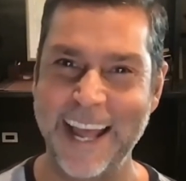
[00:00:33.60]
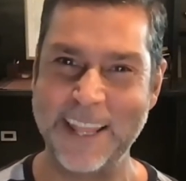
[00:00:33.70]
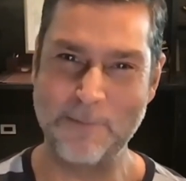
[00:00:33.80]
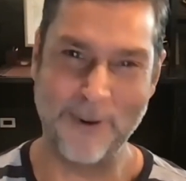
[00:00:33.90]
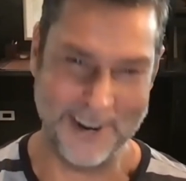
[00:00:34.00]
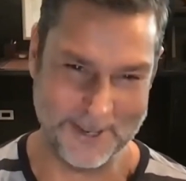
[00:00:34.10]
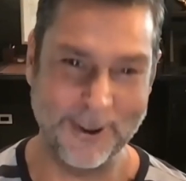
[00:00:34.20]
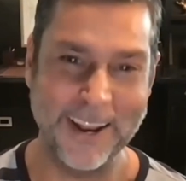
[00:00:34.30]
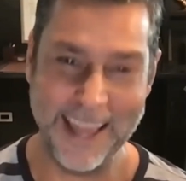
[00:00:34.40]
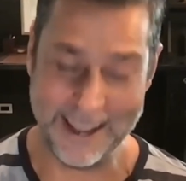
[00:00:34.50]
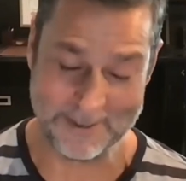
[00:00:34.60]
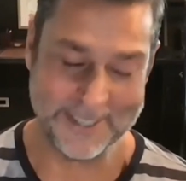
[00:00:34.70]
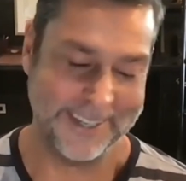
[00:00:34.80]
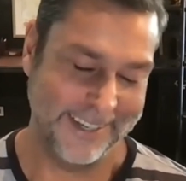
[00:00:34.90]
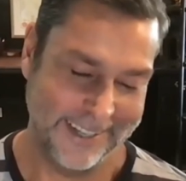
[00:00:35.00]
and the price will
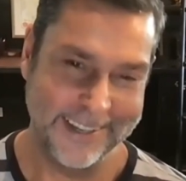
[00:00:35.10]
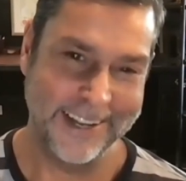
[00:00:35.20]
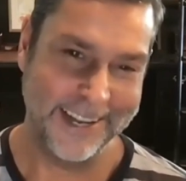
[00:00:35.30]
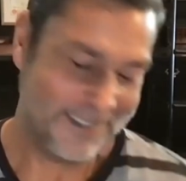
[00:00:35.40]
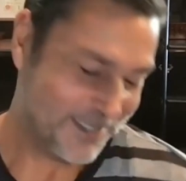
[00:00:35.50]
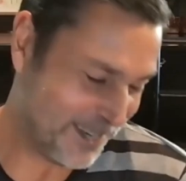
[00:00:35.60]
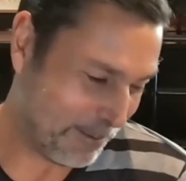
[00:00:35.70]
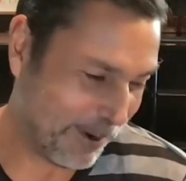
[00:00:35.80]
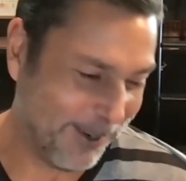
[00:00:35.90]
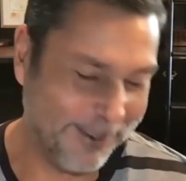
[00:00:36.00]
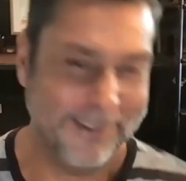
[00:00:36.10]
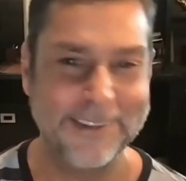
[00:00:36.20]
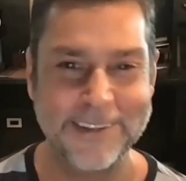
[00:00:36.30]
collapse. It's typical.